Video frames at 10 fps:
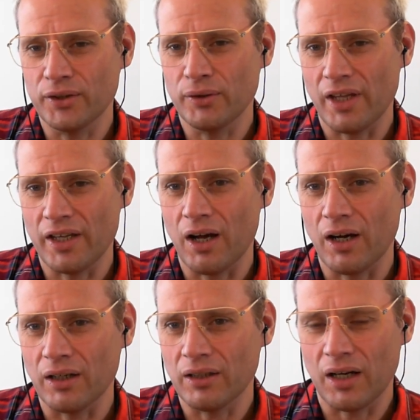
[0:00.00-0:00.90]
who they
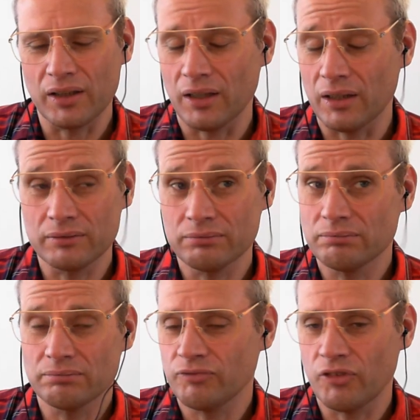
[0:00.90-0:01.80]
are,
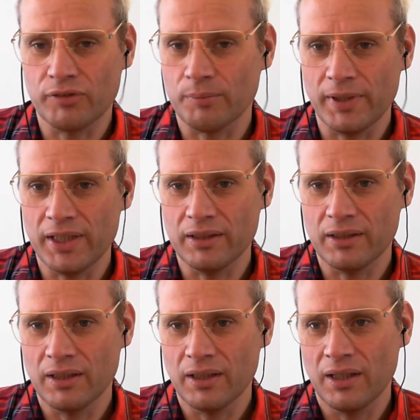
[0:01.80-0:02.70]
for me,